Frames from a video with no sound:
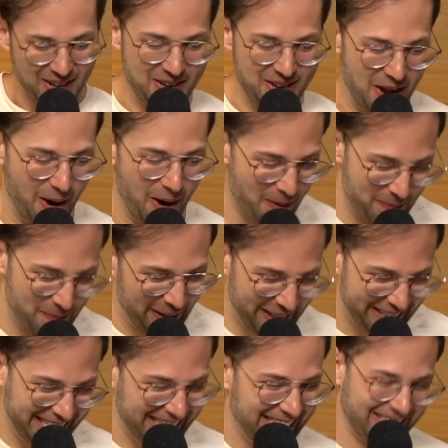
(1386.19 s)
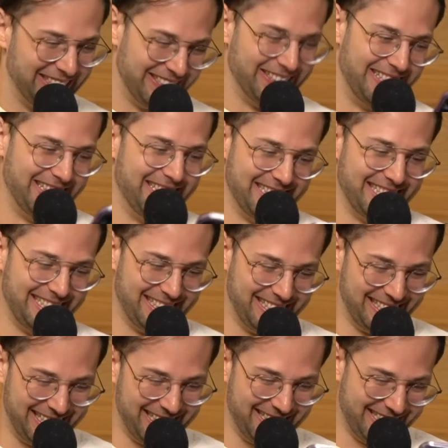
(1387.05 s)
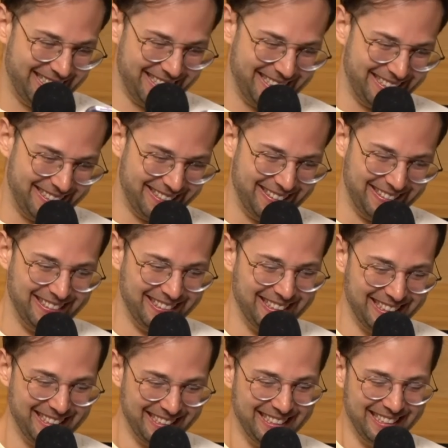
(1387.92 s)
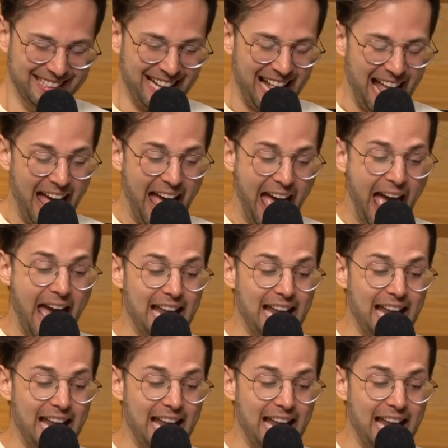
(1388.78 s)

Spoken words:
Nobody could. Oh!